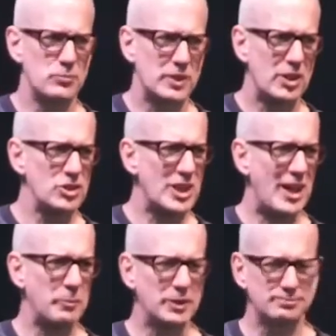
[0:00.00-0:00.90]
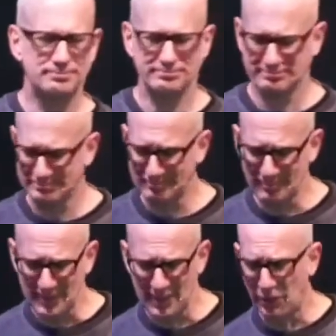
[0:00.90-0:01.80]
Gary Chapman,
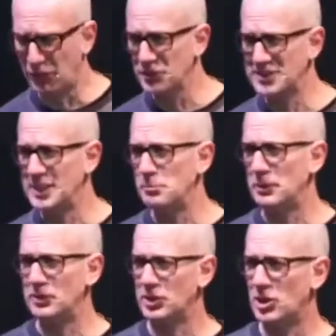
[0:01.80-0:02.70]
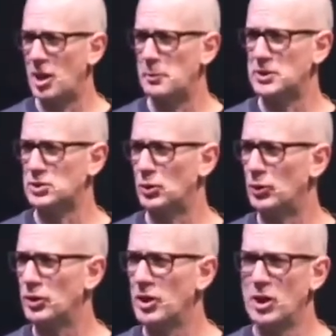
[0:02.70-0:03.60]
13 million copies
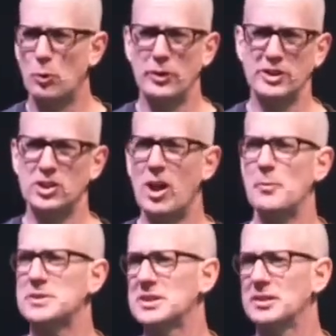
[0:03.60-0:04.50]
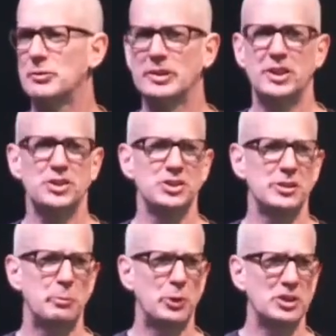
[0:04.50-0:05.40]
sold, one of the top-selling
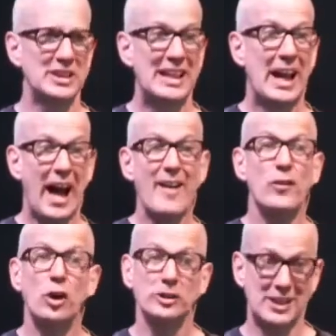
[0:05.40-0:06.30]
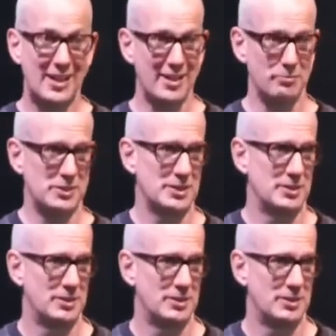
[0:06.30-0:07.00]
relationship books of all times.